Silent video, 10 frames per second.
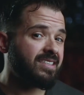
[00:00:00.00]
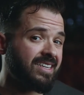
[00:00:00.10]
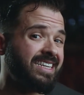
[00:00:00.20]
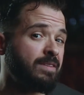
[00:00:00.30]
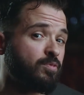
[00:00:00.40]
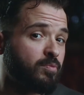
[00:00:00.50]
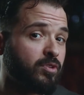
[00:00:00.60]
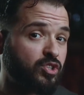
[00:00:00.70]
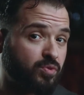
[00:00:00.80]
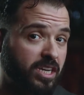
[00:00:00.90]
Theanine
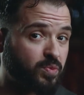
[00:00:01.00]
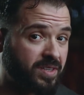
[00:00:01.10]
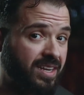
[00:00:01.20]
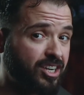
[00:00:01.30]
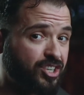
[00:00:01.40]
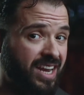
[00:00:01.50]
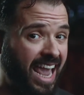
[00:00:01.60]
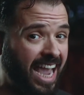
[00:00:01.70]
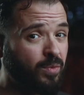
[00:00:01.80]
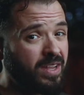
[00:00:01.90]
promotes stress
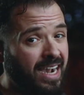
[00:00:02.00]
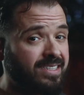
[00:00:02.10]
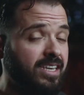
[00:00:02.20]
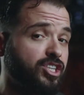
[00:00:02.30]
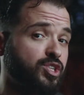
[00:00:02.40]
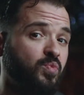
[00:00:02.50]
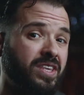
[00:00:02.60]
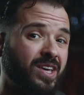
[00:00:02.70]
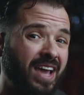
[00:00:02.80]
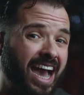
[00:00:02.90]
reduction and relaxation
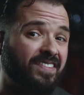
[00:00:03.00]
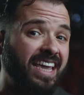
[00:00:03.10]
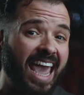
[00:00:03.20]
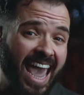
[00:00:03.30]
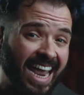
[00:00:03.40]
without having